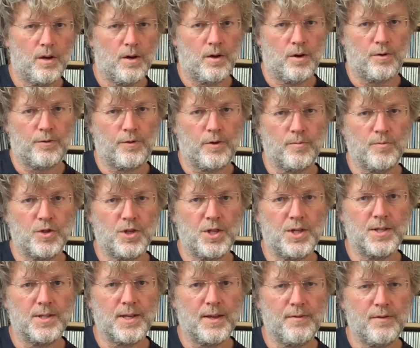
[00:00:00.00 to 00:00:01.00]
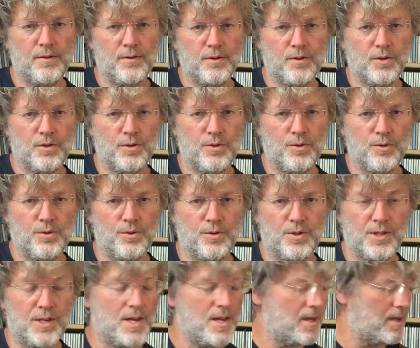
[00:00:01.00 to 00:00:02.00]
or from G7 to
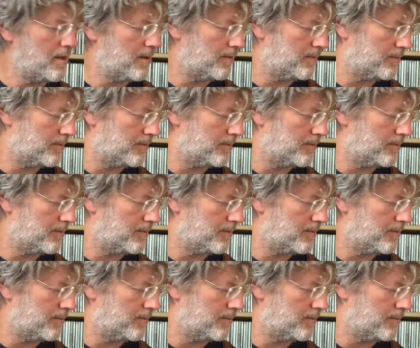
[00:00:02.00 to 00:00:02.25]
C.